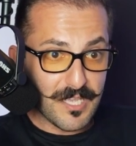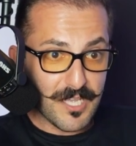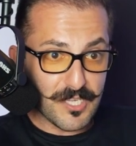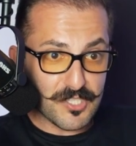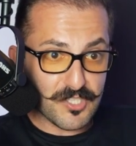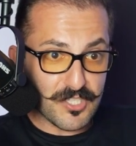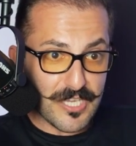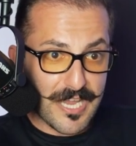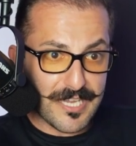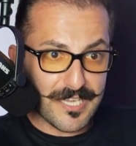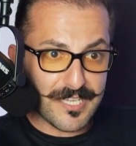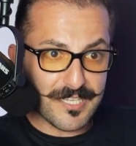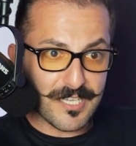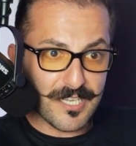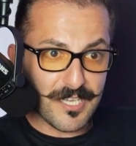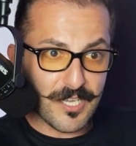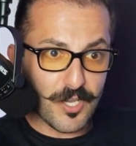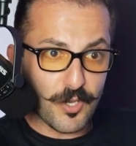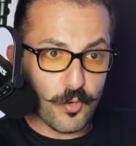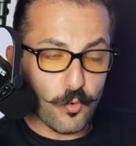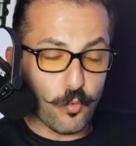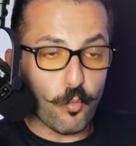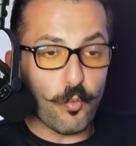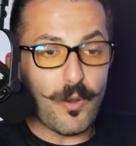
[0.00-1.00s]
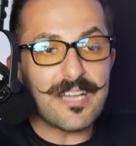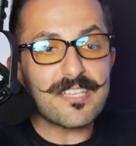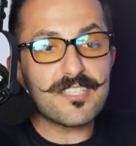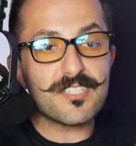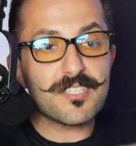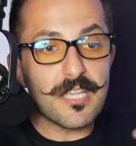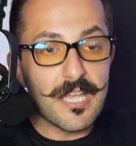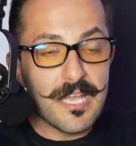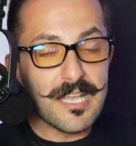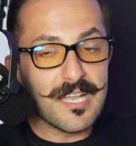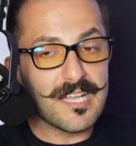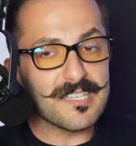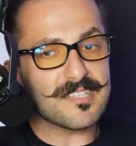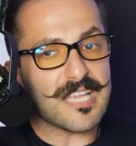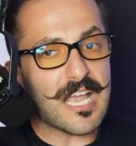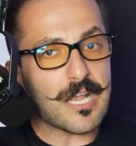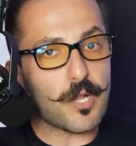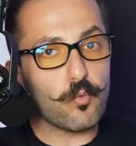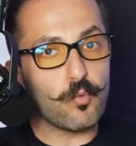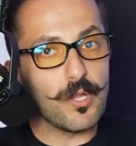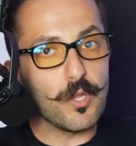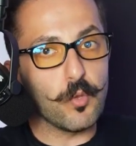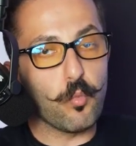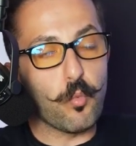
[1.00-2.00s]
It's like what's it's
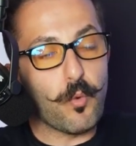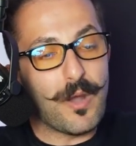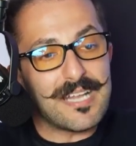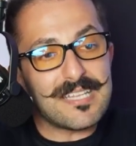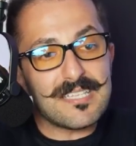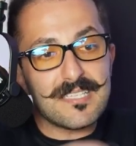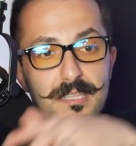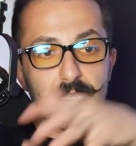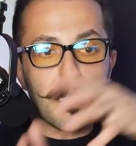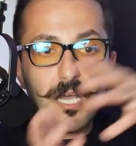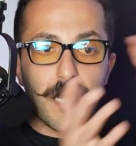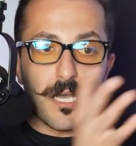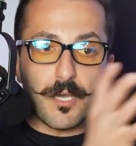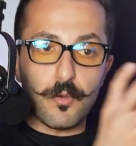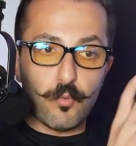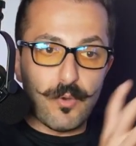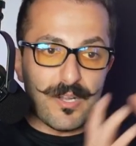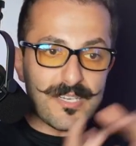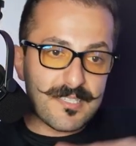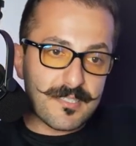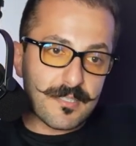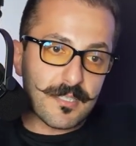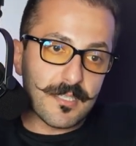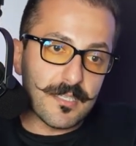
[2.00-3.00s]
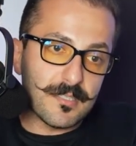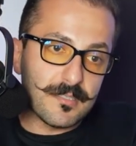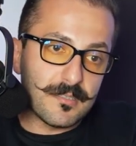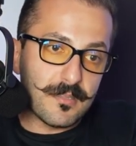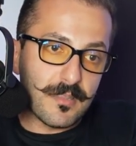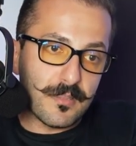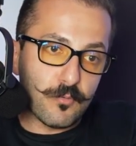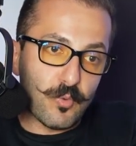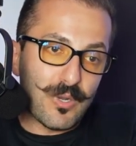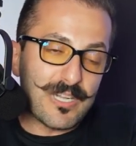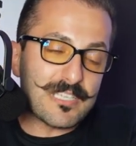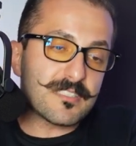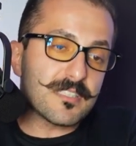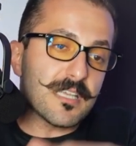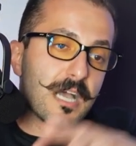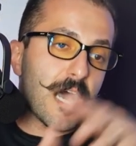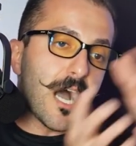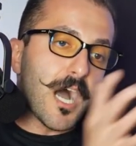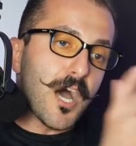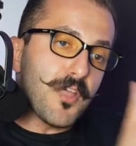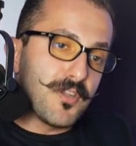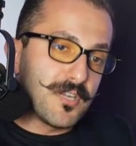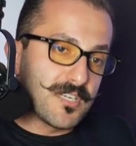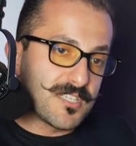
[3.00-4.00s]
like, well, what's the what's the, the what's the
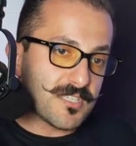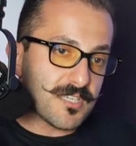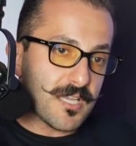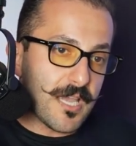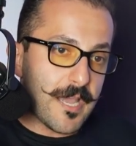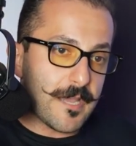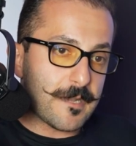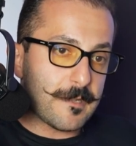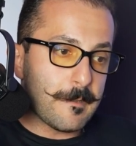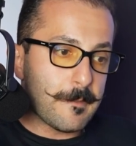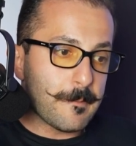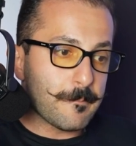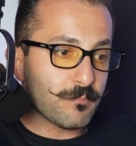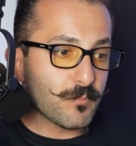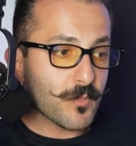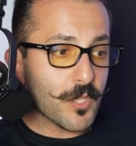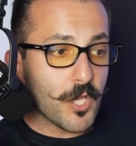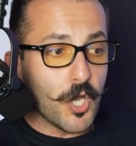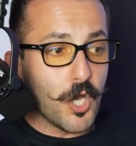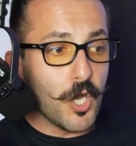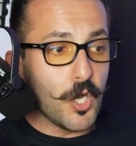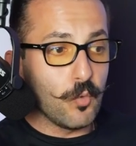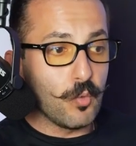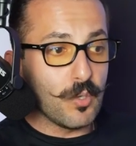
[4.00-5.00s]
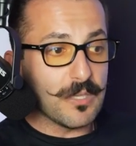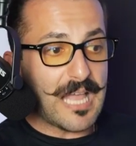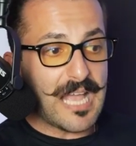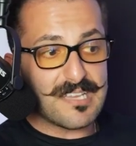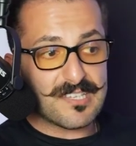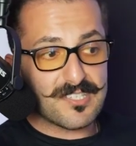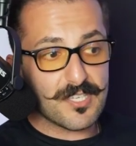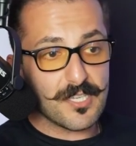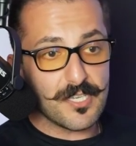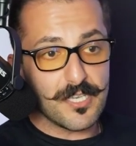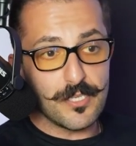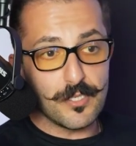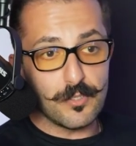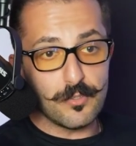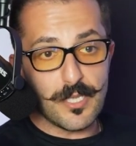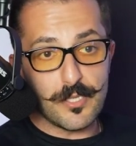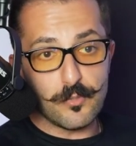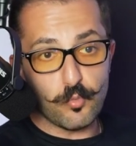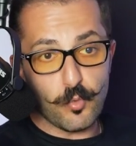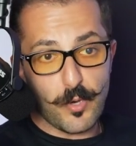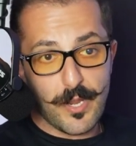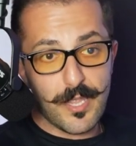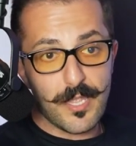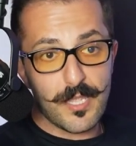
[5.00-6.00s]
other side? Oh, well, I sit and,
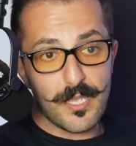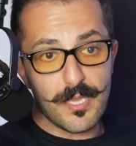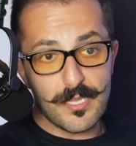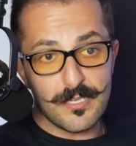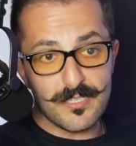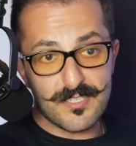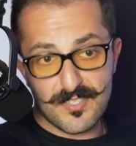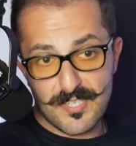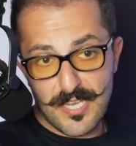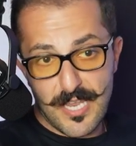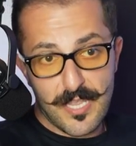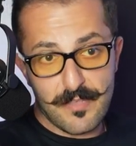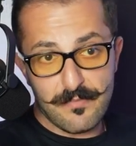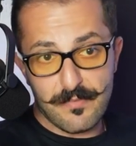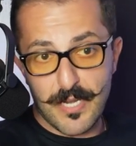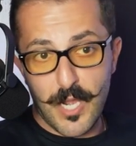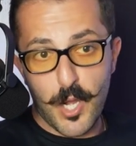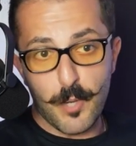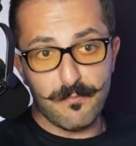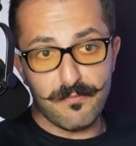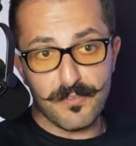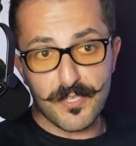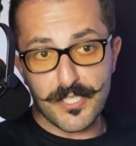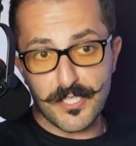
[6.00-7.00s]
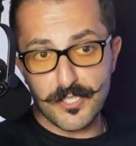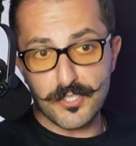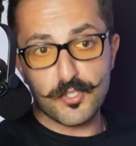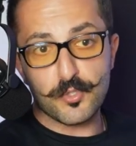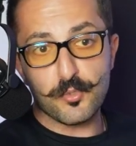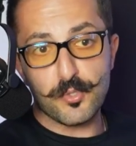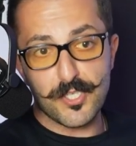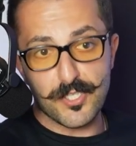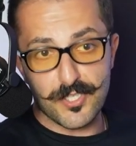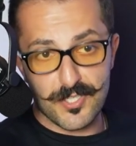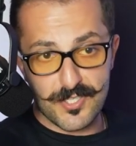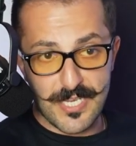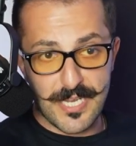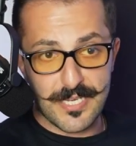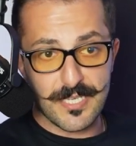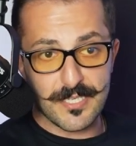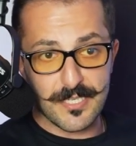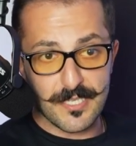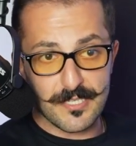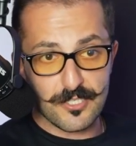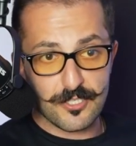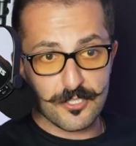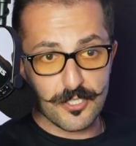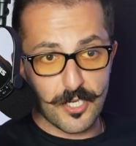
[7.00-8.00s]
and wait and save and hopefully in 2 years I
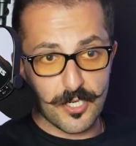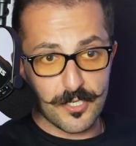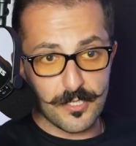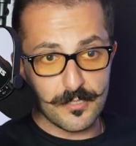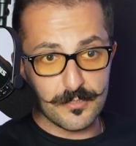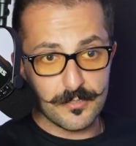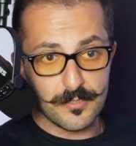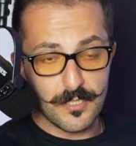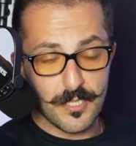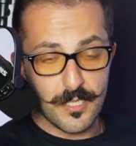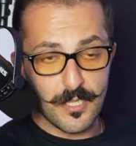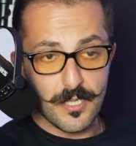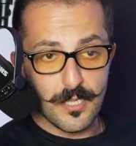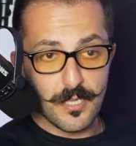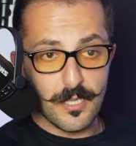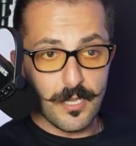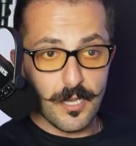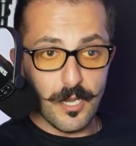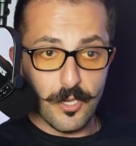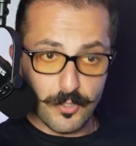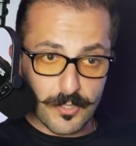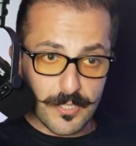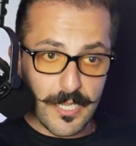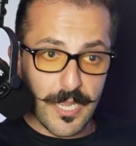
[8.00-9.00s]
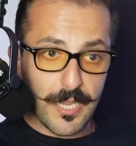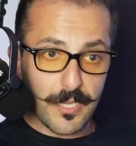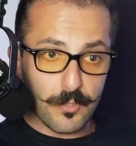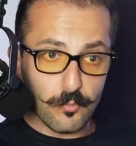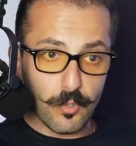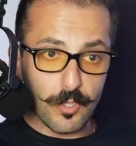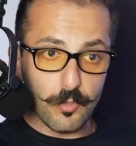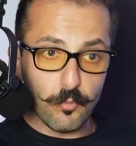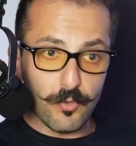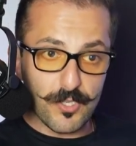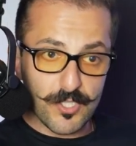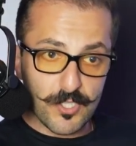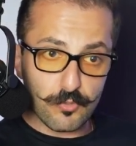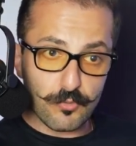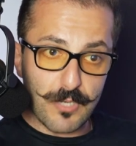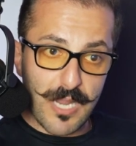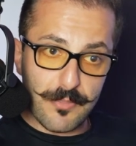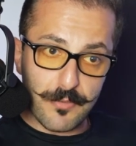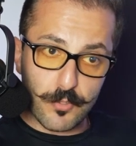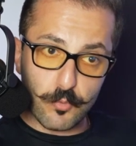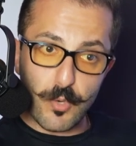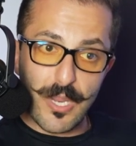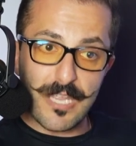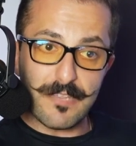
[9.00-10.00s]
can get started. Okay, well, would you
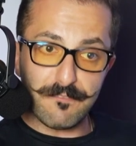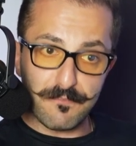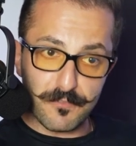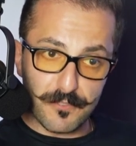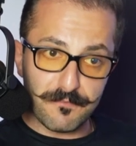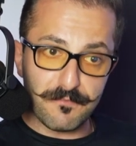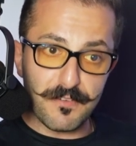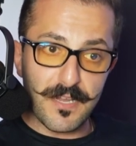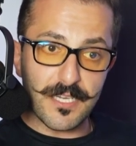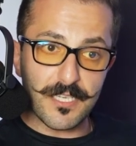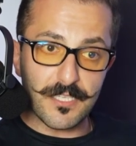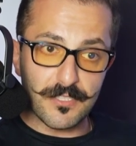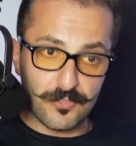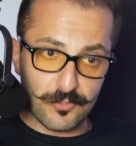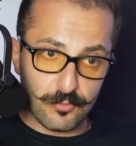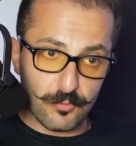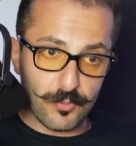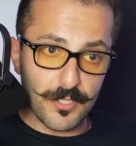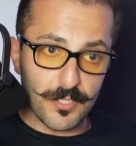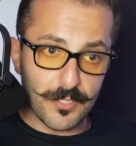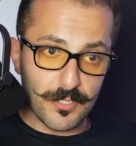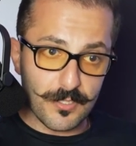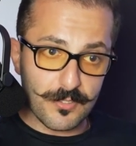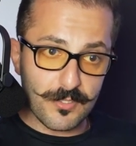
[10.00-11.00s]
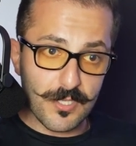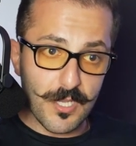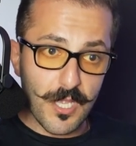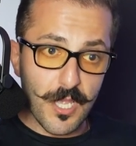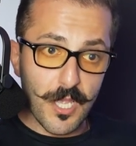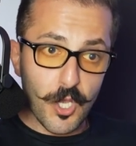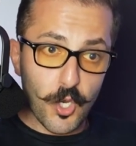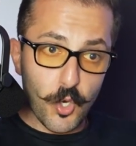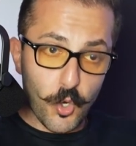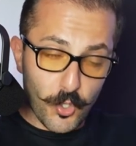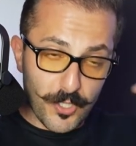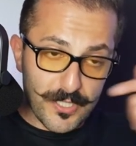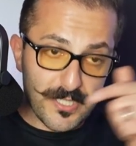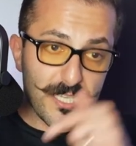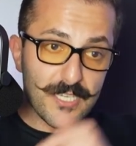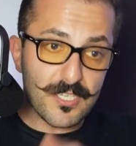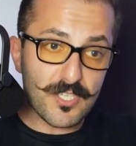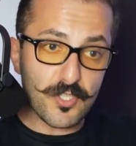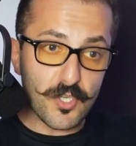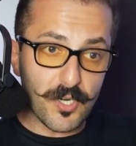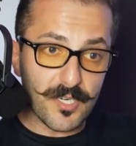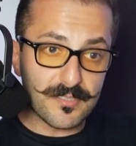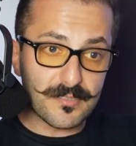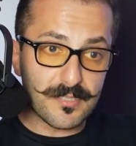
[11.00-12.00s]
rather wait for fucking 2 years or
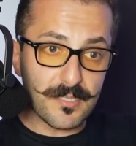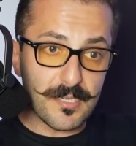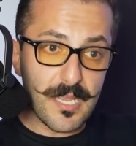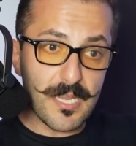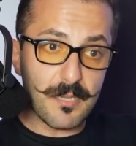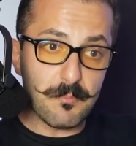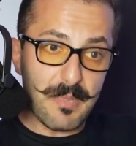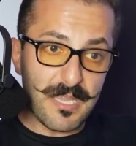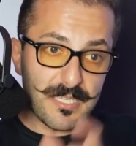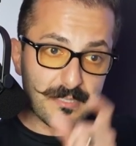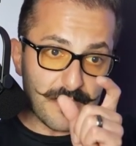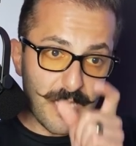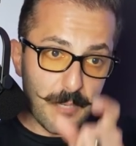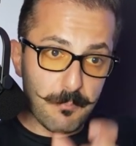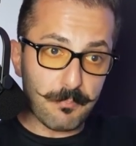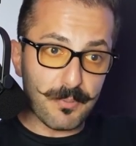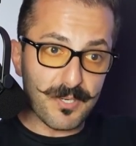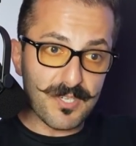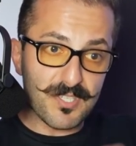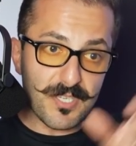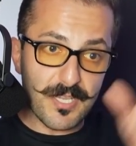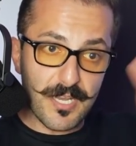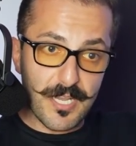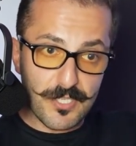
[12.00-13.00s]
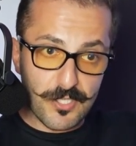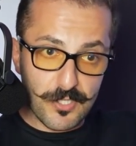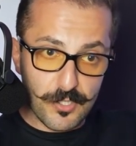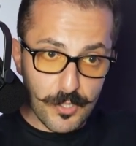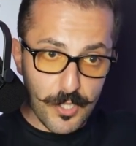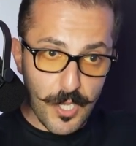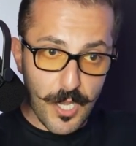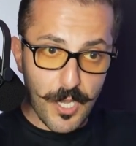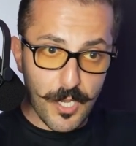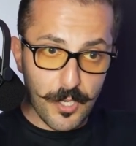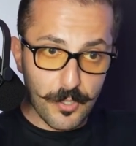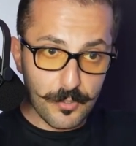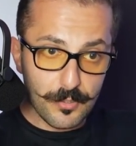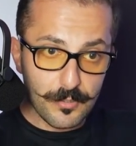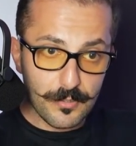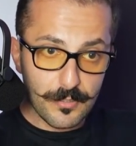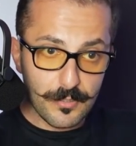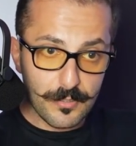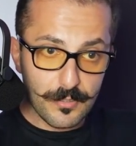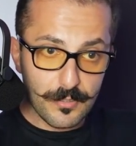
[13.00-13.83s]
get started today and make 10% as you go?